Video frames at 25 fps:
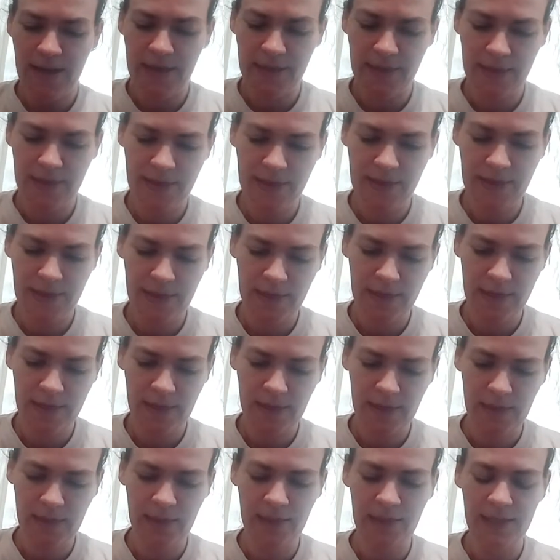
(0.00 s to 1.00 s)

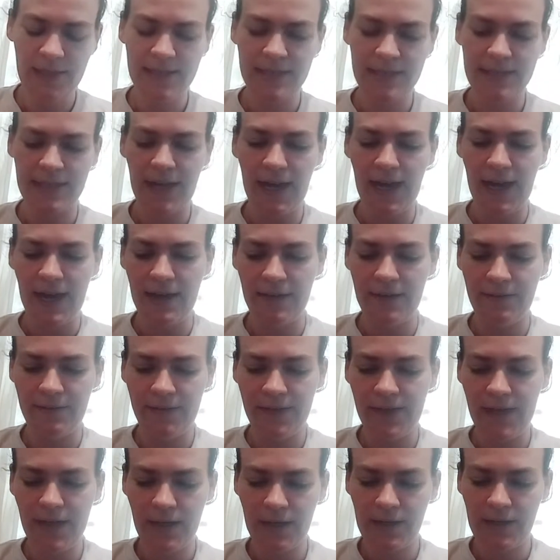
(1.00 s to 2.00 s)
I think this is the
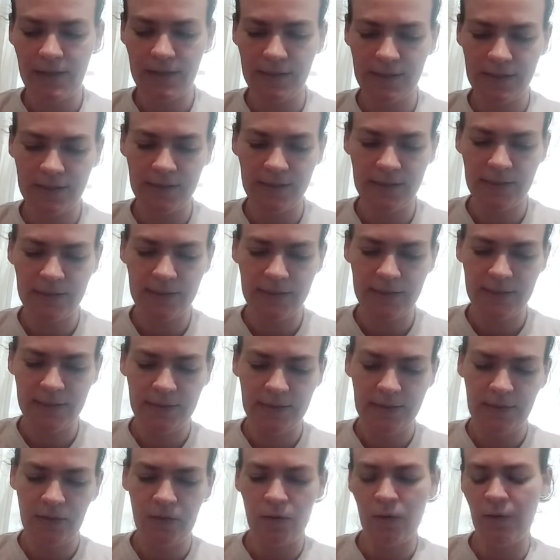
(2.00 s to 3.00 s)
Ivy,
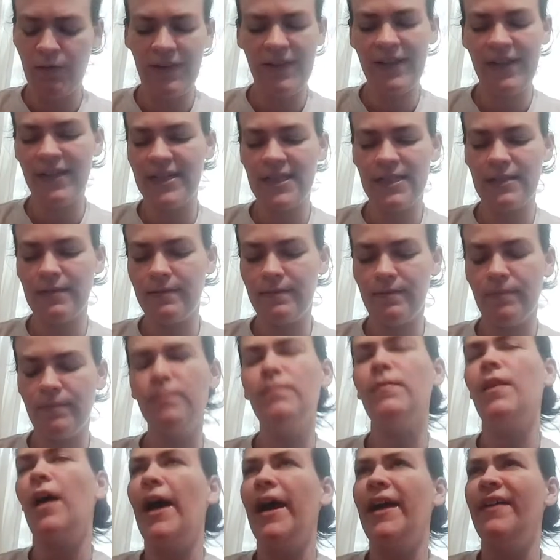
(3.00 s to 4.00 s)
or Venus
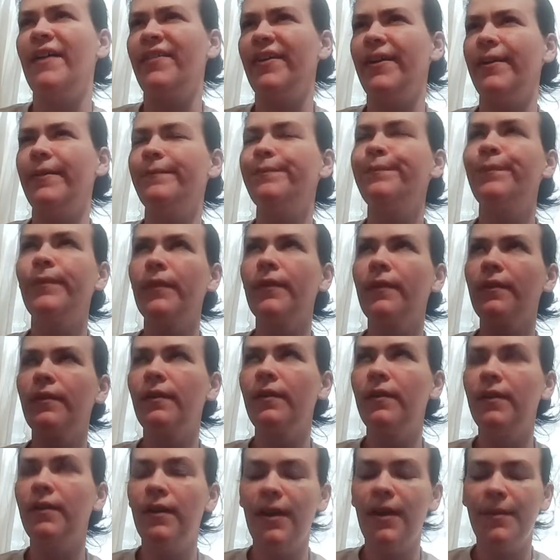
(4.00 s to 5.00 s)
Ivy.
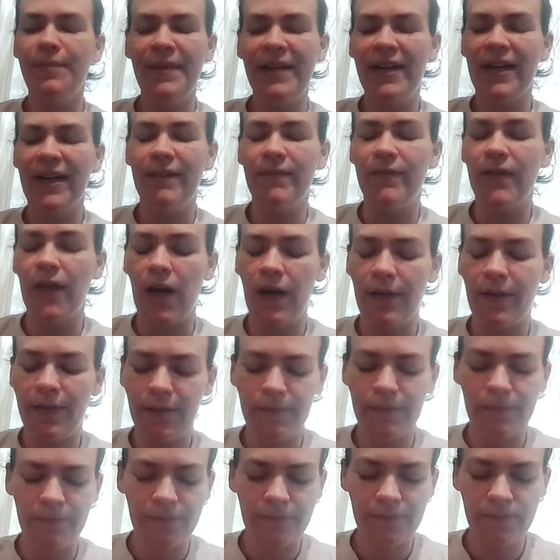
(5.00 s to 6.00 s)
Thinking of
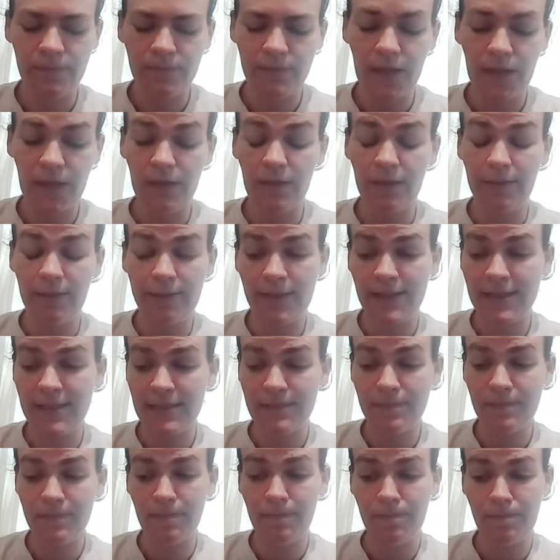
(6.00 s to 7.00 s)
Gotham.
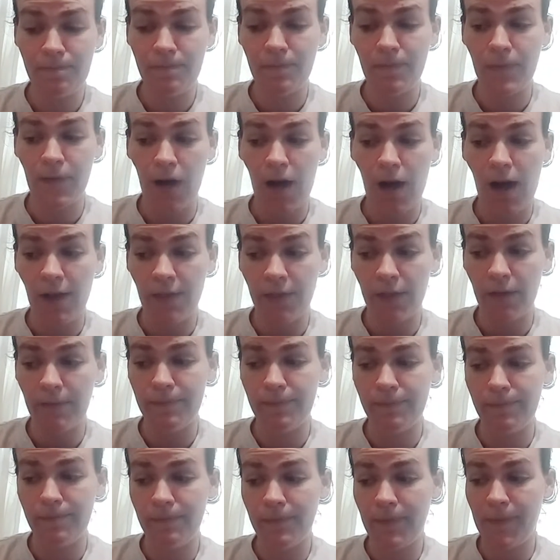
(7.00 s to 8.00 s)
This
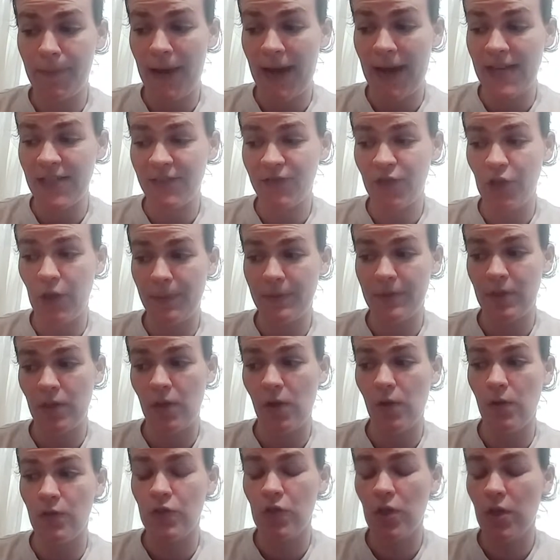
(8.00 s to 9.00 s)
Gotham past few
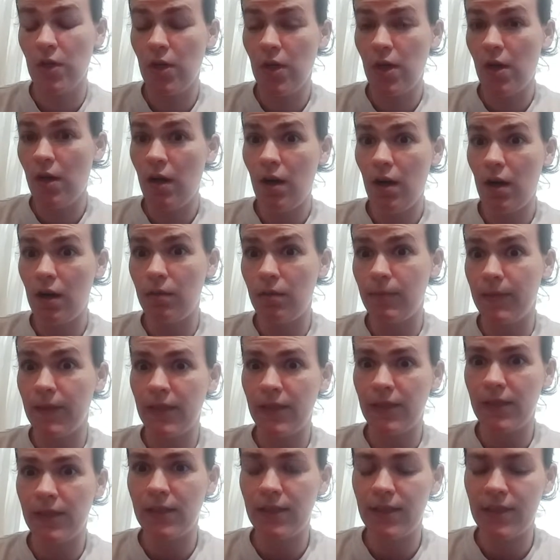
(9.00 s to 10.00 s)
episodes. Oh
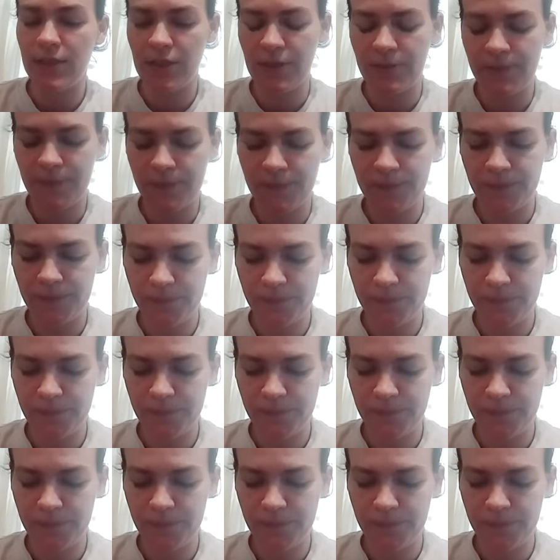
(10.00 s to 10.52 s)
my gosh.